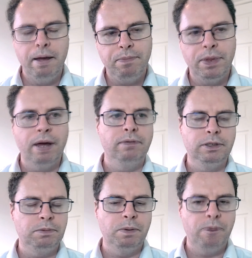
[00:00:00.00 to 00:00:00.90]
They were just
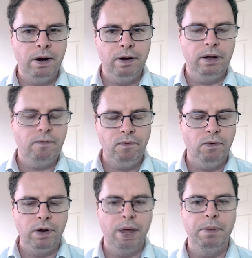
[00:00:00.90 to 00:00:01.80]
preparing for
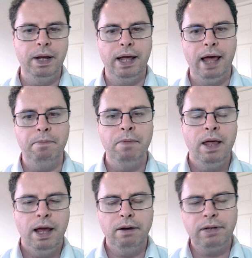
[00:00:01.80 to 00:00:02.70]
their big game.
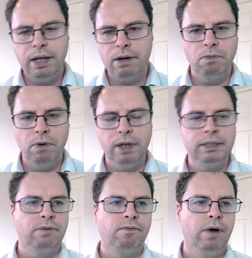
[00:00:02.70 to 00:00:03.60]
I think it was the
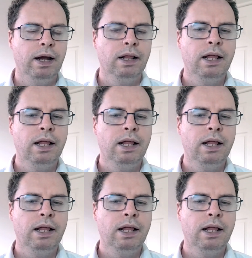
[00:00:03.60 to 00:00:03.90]
final.